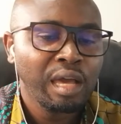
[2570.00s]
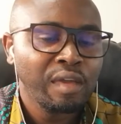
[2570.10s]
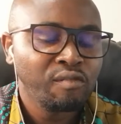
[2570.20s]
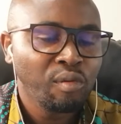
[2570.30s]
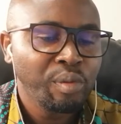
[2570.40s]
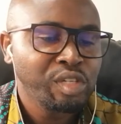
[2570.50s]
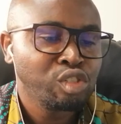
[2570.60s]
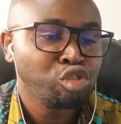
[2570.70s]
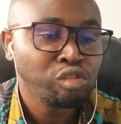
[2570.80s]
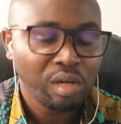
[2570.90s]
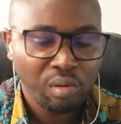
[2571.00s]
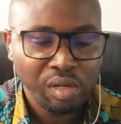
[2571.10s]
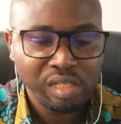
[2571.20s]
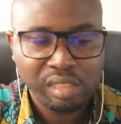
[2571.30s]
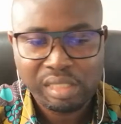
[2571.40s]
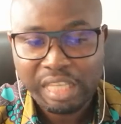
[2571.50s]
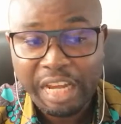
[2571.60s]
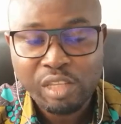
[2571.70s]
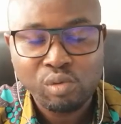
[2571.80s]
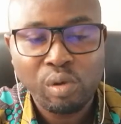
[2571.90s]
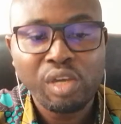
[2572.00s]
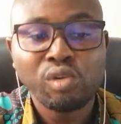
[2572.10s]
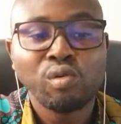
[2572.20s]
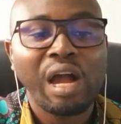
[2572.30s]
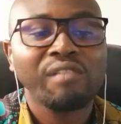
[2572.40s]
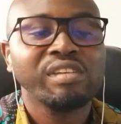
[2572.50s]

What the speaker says: information to the question. That is where you have the